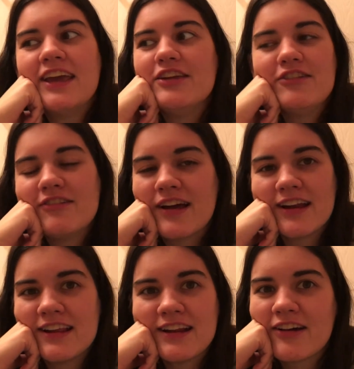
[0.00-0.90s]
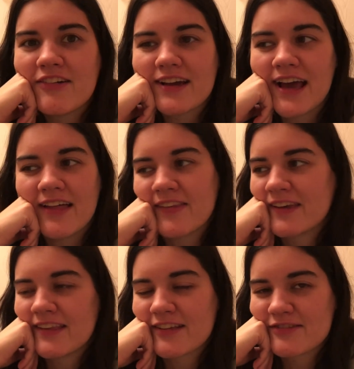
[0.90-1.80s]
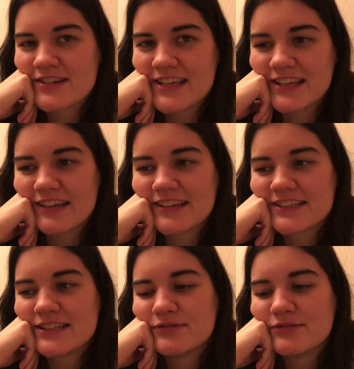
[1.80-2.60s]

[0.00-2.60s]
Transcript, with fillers: You do not need to go again. Like, that's ridiculous.